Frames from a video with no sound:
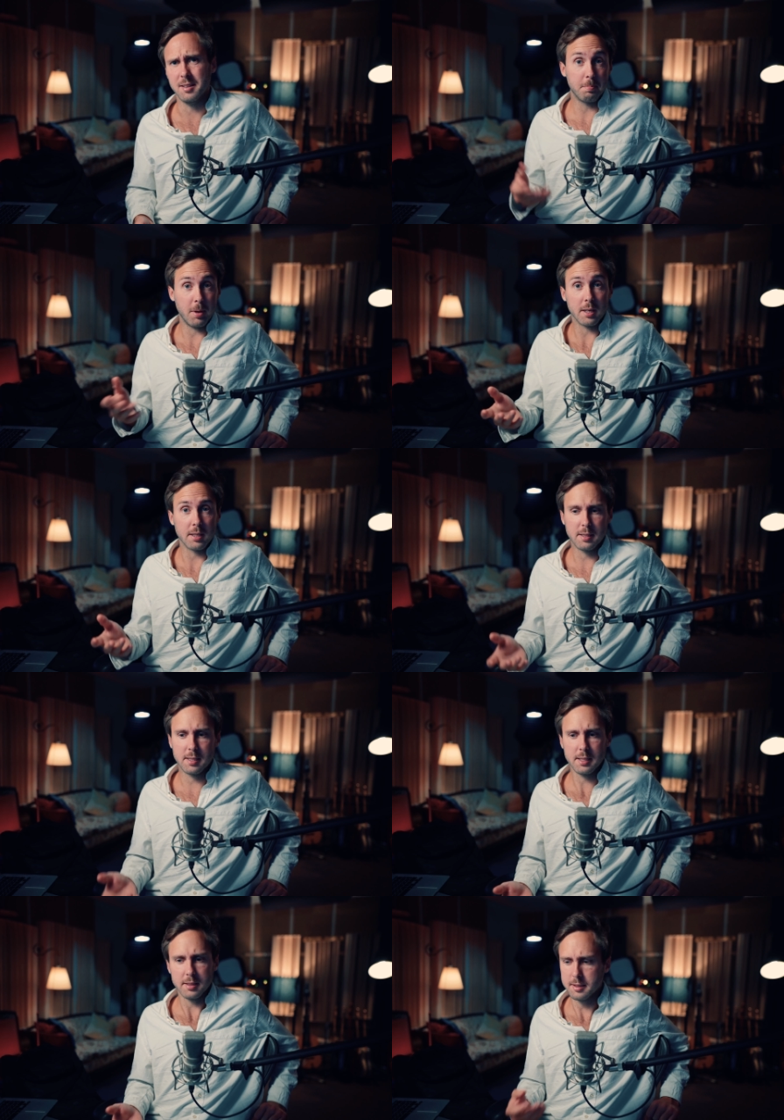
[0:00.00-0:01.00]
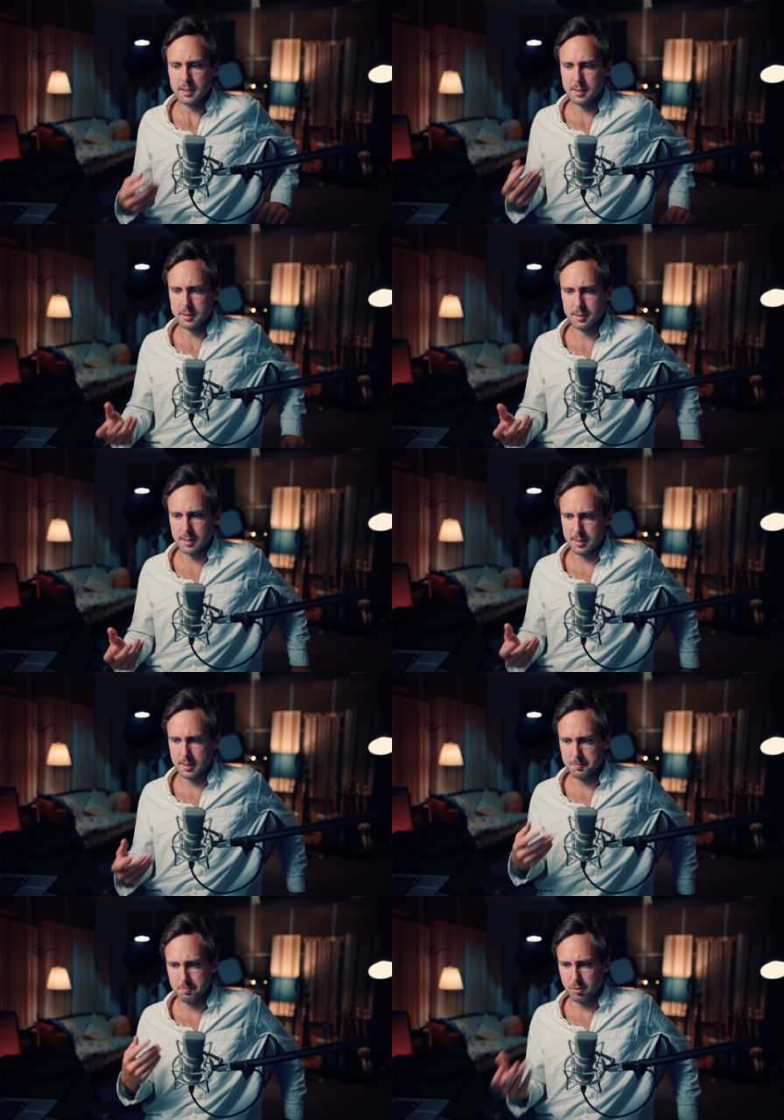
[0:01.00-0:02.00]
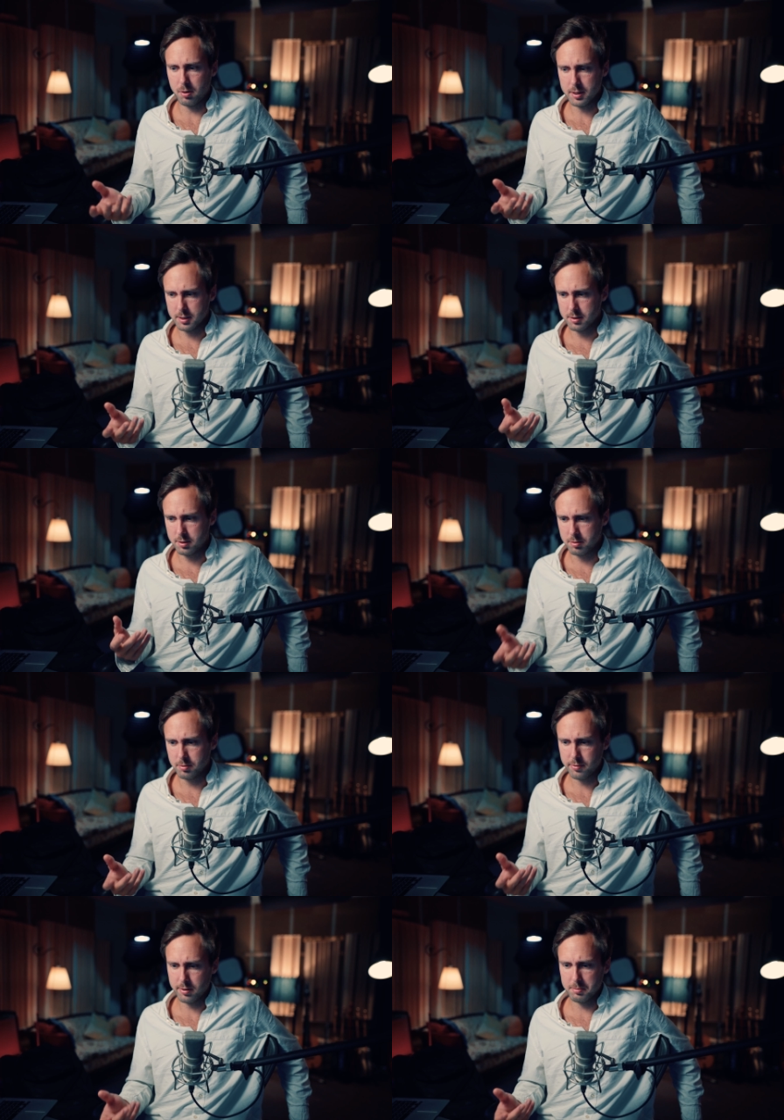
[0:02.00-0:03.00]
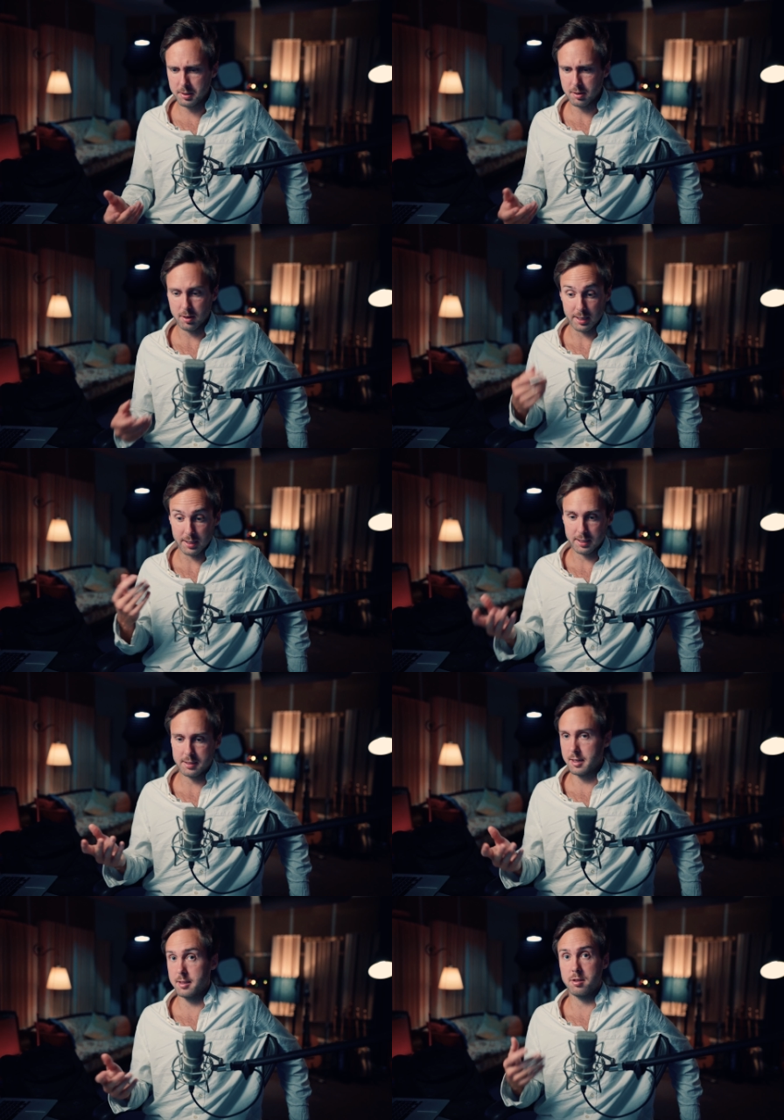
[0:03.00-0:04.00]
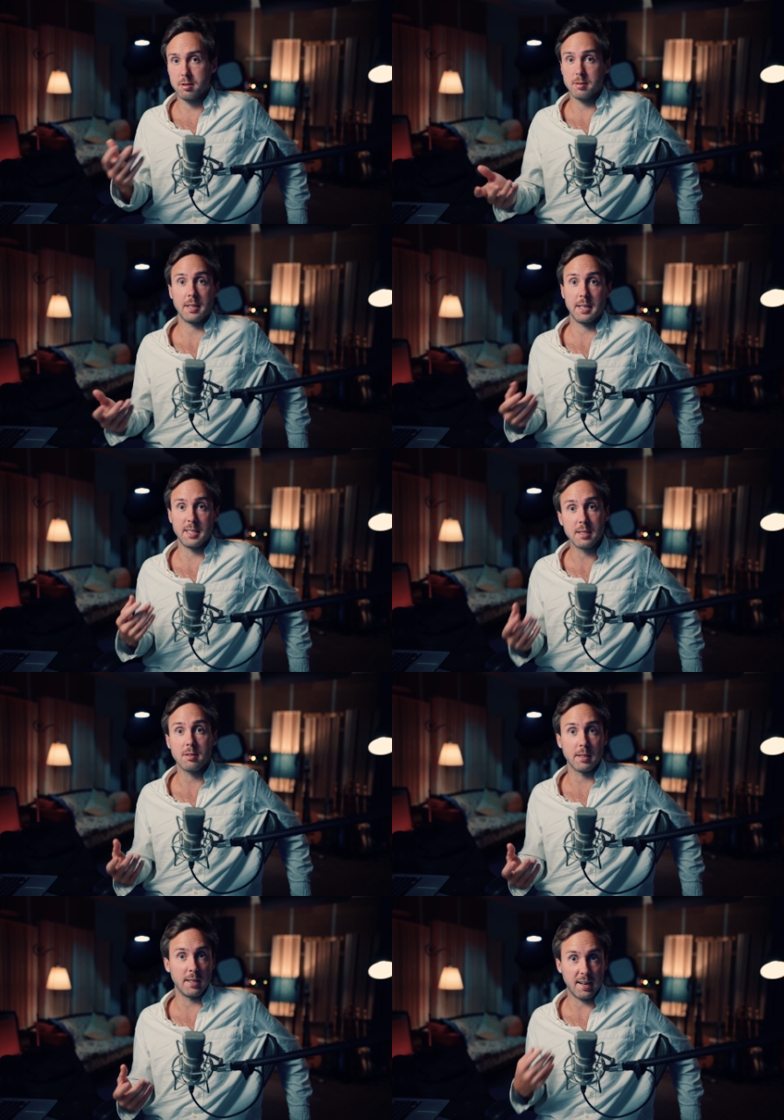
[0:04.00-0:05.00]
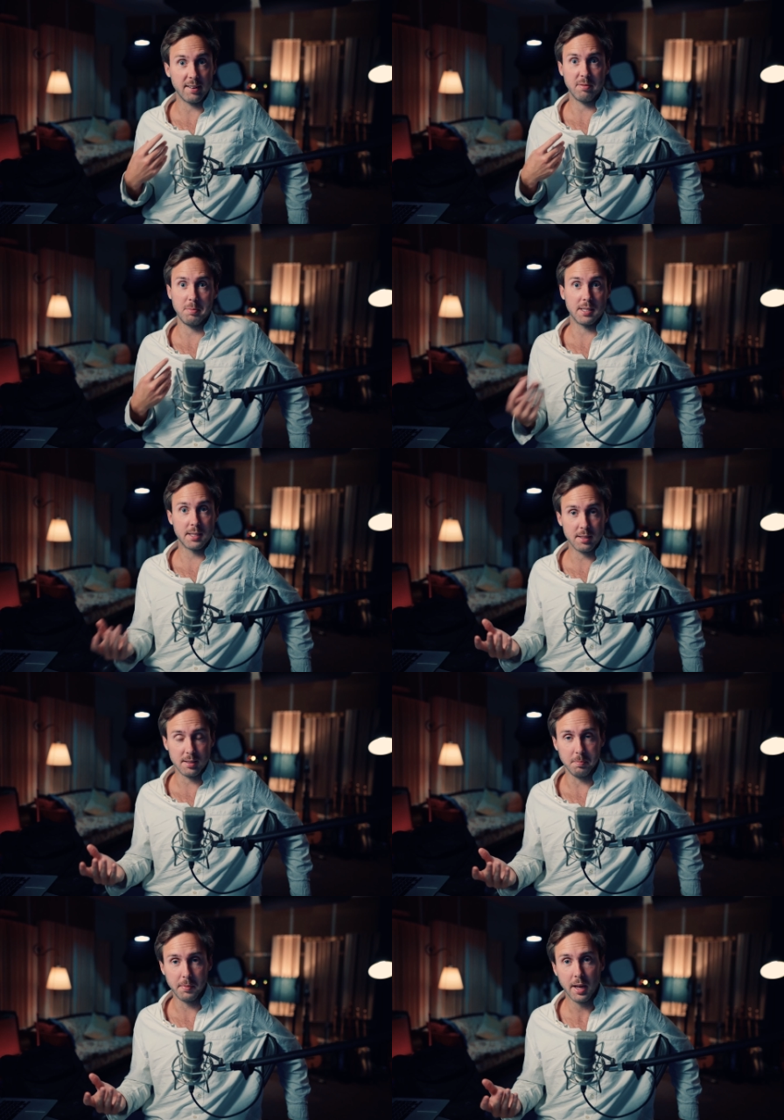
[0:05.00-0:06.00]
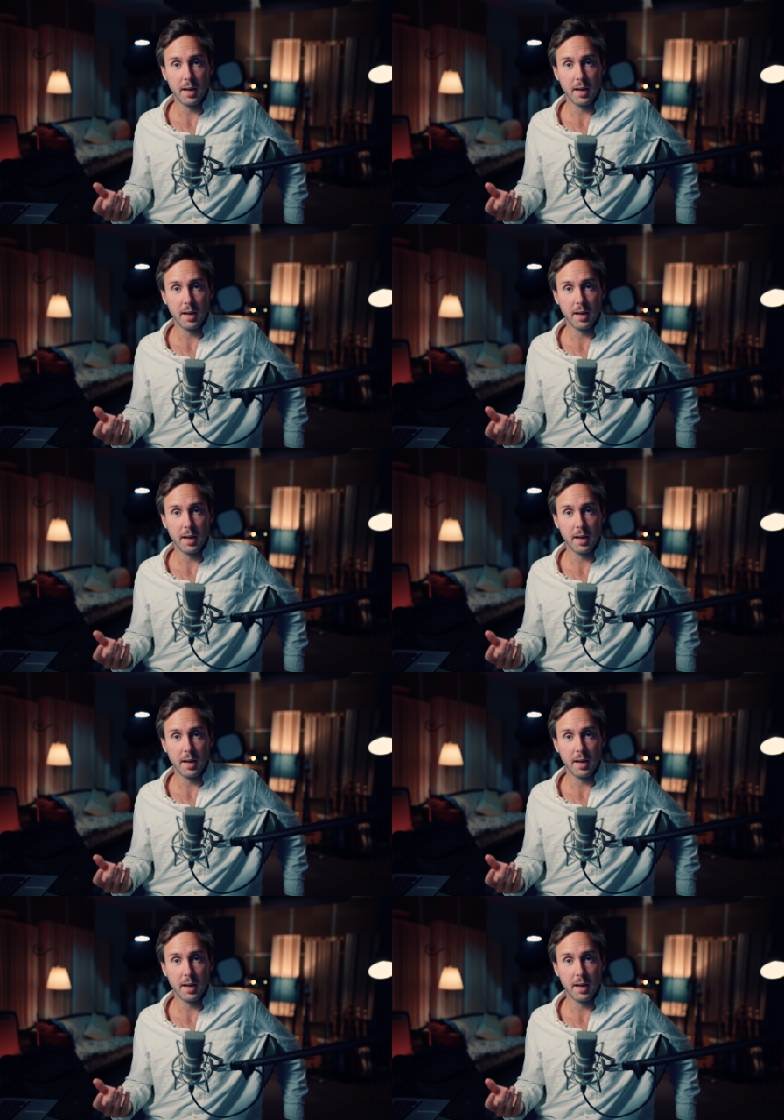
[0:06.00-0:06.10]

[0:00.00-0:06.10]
But since this is an important tune for me, or at least a tune that I need to get out of my system,